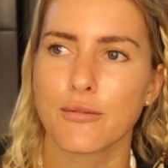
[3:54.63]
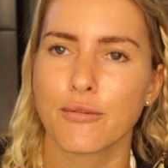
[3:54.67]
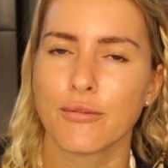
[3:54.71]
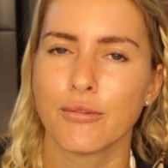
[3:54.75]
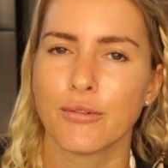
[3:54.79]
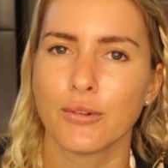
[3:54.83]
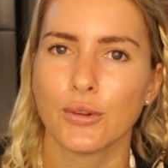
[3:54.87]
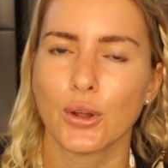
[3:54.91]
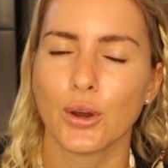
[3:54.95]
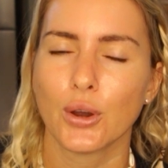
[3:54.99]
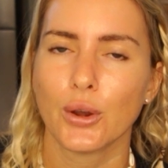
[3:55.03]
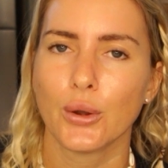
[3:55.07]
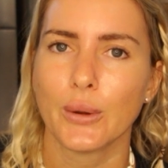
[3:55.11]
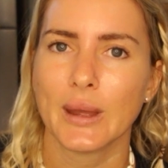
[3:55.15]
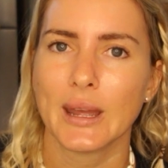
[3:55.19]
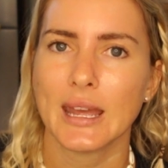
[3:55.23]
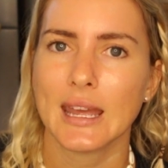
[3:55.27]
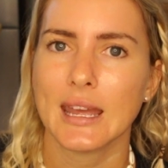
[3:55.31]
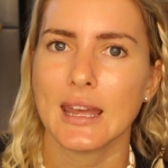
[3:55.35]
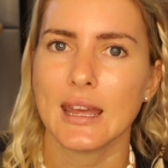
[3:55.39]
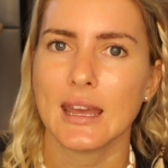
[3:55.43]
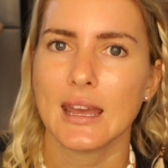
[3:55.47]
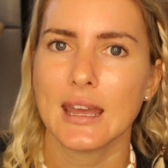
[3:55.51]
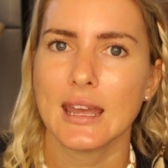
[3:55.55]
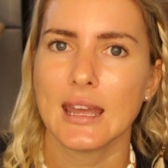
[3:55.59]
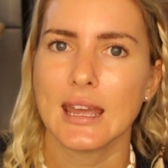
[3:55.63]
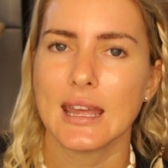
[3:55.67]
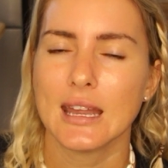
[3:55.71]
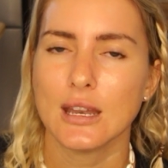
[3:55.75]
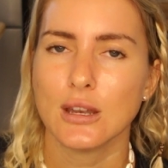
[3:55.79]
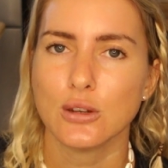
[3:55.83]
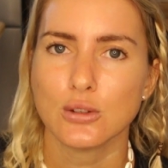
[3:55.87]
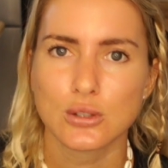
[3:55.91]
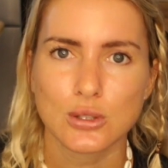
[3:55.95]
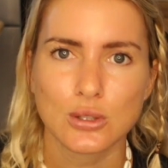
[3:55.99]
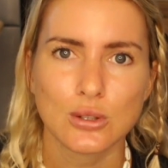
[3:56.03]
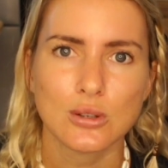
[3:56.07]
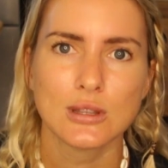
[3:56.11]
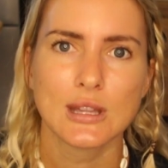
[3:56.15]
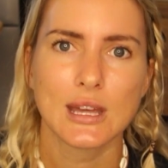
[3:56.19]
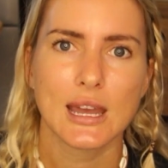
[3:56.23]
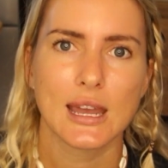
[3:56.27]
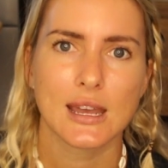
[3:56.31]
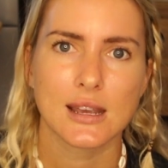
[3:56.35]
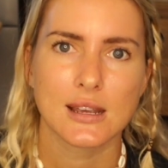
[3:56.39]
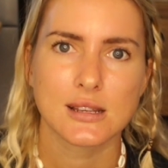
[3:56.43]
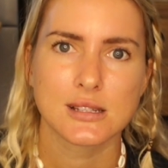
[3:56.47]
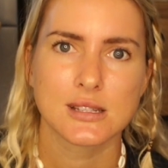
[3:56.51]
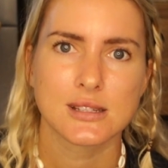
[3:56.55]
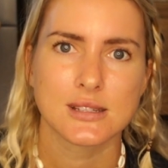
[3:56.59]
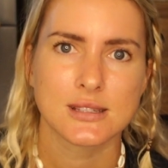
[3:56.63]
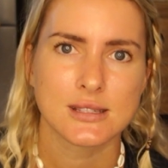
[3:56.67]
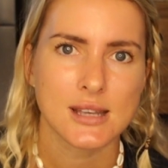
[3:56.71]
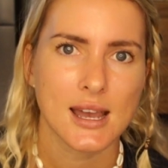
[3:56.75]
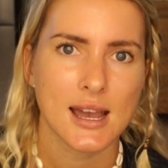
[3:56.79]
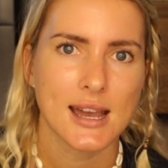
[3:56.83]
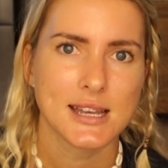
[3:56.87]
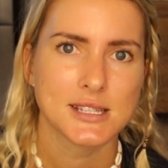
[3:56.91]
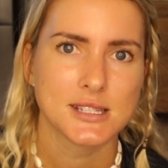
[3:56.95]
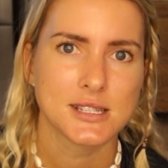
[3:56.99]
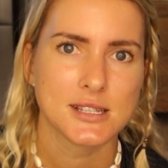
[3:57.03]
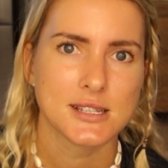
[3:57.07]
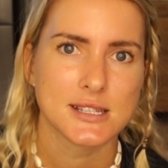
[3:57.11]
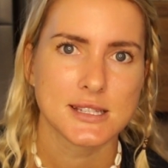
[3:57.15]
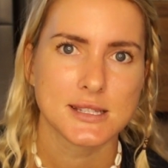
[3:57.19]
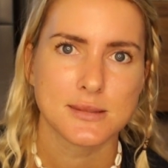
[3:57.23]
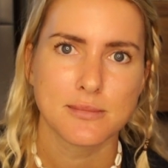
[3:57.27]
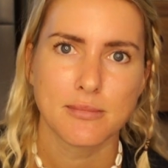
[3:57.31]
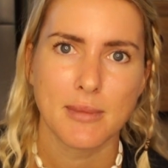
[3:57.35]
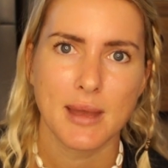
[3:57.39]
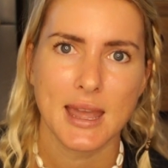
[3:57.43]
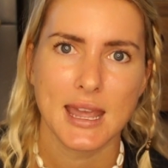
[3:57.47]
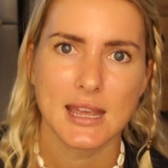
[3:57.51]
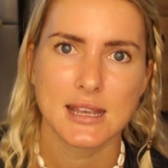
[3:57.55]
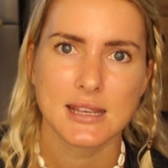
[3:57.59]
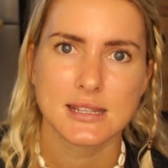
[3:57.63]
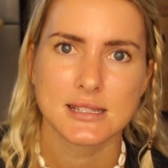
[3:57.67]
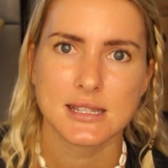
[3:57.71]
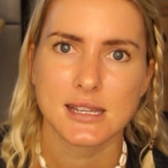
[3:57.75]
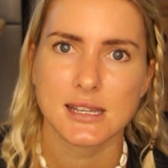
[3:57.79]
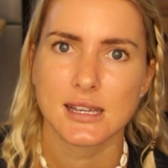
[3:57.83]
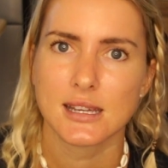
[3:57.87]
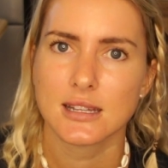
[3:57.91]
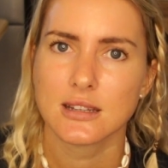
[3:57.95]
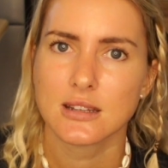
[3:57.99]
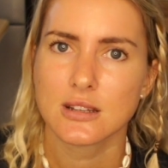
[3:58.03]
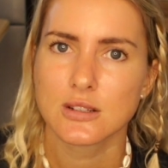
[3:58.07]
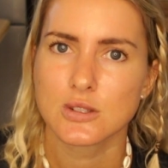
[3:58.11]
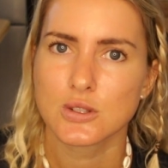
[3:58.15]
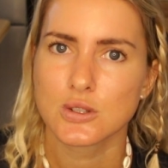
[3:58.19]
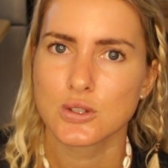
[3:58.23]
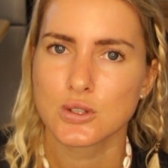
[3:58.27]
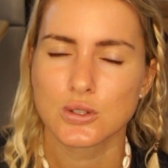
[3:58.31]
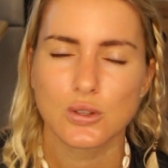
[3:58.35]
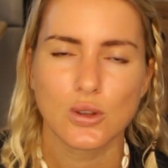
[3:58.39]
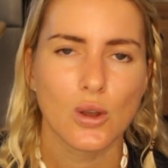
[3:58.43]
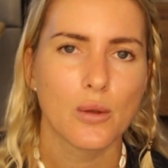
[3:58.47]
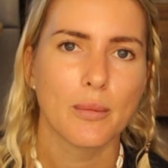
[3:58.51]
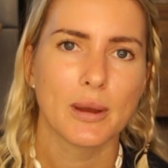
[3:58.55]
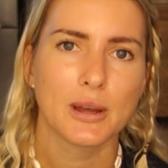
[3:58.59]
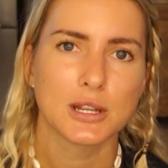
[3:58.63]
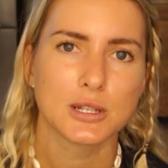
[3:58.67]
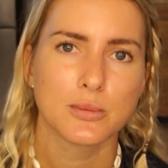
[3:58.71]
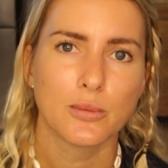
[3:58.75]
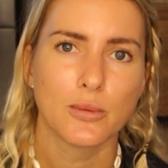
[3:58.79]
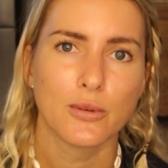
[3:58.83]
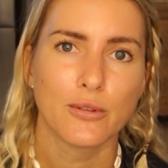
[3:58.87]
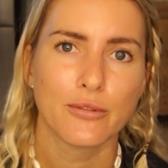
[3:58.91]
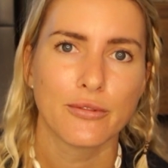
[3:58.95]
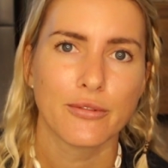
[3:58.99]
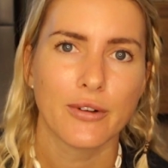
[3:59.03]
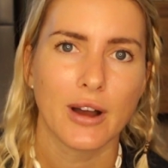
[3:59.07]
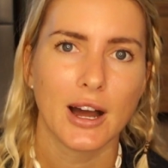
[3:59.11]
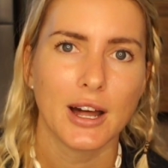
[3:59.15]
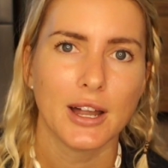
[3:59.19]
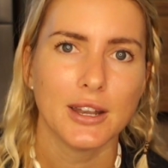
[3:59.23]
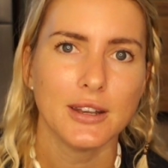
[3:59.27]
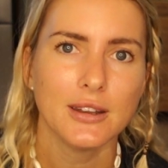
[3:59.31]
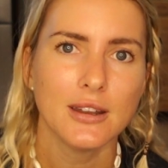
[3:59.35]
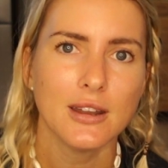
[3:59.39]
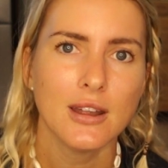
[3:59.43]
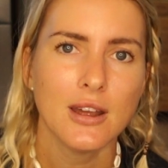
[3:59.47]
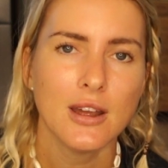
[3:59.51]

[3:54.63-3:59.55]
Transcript: flowing into the exercises makes it so much more fun